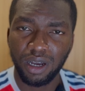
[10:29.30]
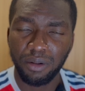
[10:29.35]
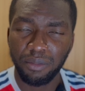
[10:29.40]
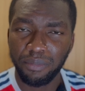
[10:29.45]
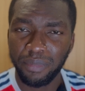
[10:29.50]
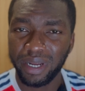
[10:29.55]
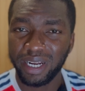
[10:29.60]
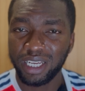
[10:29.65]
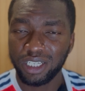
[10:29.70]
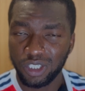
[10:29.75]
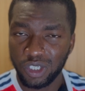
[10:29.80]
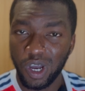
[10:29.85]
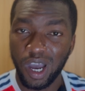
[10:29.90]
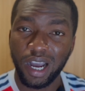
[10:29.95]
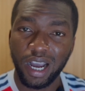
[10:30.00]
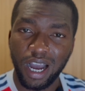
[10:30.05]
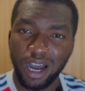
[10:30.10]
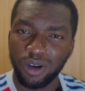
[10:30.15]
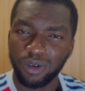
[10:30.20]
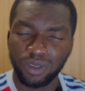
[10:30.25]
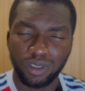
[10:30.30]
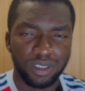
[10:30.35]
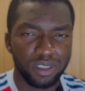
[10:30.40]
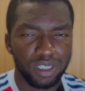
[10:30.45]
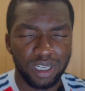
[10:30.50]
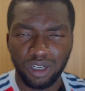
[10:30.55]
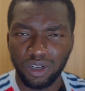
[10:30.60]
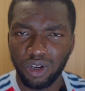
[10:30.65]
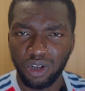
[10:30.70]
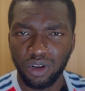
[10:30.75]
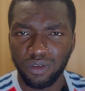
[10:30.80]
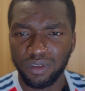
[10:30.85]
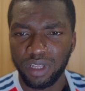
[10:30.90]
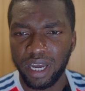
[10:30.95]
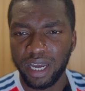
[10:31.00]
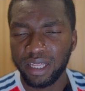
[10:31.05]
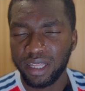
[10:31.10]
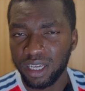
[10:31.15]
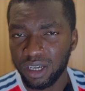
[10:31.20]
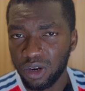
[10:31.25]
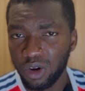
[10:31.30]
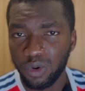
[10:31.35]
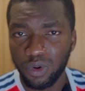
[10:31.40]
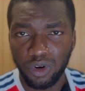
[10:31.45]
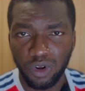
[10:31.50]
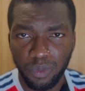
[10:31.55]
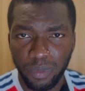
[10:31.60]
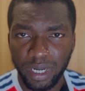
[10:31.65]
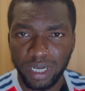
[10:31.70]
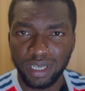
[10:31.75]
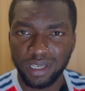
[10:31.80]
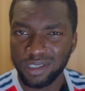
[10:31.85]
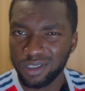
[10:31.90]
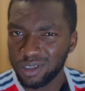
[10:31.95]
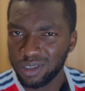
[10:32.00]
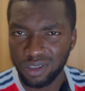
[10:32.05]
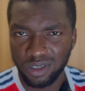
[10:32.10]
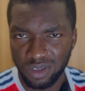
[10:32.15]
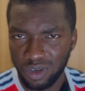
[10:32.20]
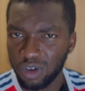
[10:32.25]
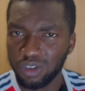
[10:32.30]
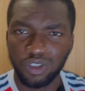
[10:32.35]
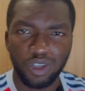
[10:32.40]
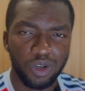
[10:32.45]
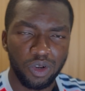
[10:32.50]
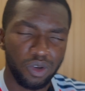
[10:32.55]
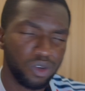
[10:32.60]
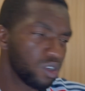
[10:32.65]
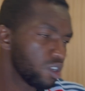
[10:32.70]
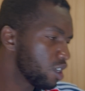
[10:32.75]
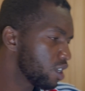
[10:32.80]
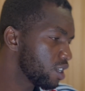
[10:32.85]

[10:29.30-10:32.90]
manage your account and all of that. I think Orido Money is also good.